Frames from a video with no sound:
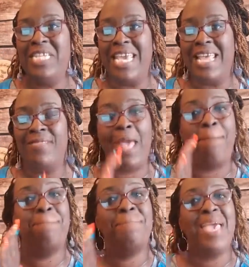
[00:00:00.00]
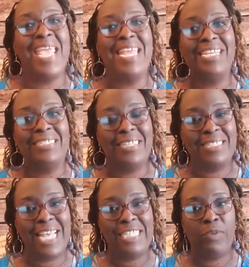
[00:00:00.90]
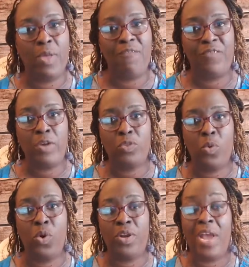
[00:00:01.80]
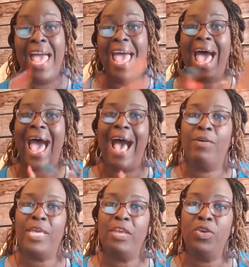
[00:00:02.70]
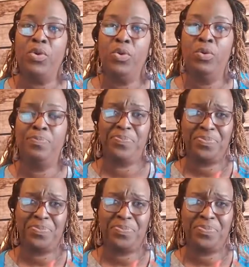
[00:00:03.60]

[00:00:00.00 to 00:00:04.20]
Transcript: did that made it successful in first quarter how can you